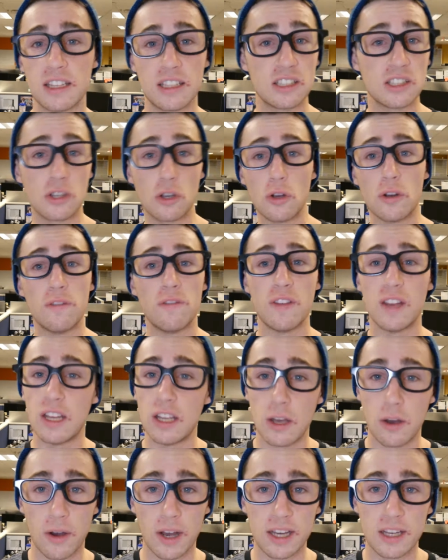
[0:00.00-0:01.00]
That's a good
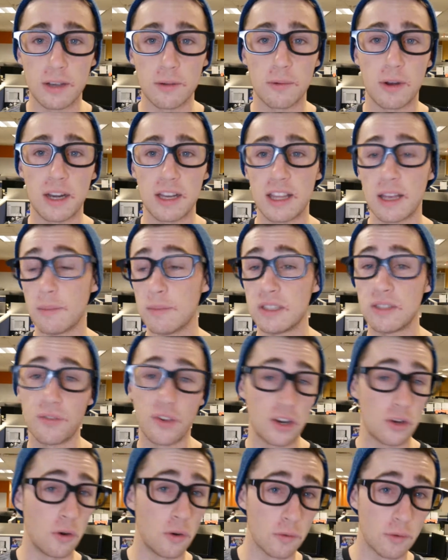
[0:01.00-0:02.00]
video idea, write it down, because if
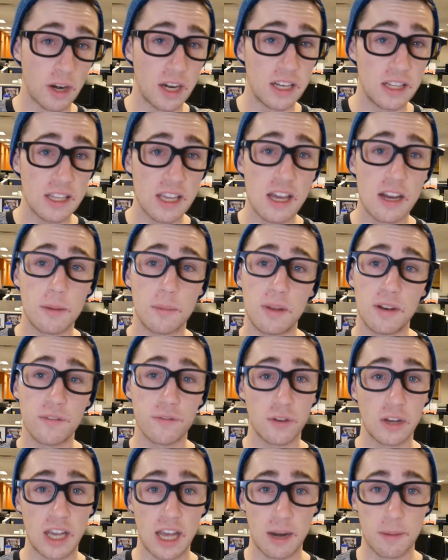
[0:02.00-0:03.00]
I don't write it down, I'm gonna
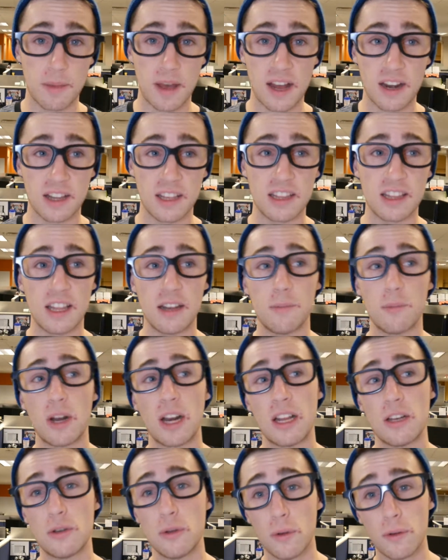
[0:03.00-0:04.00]
forget about it, and then when
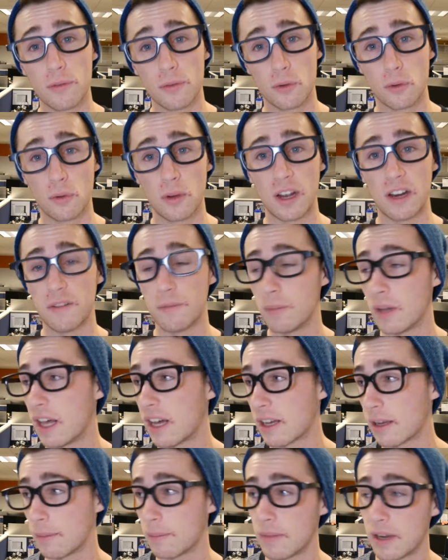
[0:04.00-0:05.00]
I do have a creative
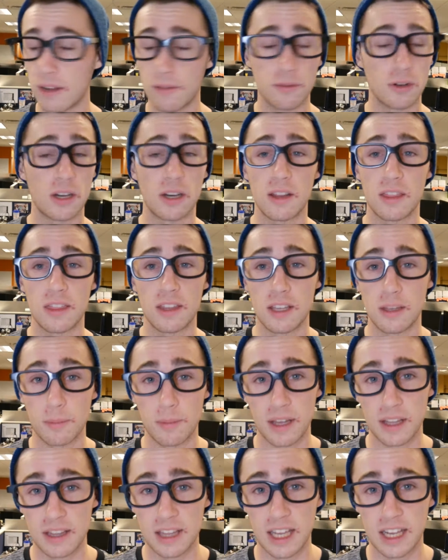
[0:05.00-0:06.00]
block, I'm never gonna think
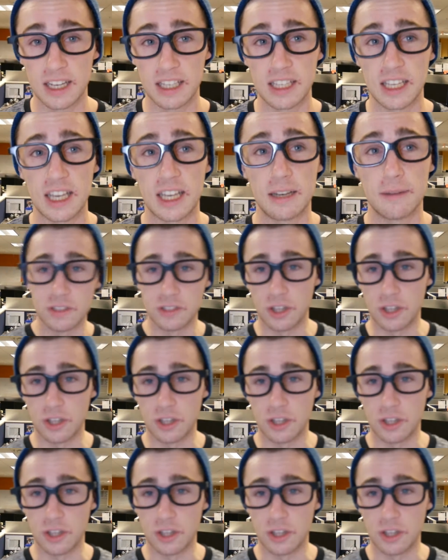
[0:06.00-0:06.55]
about that again.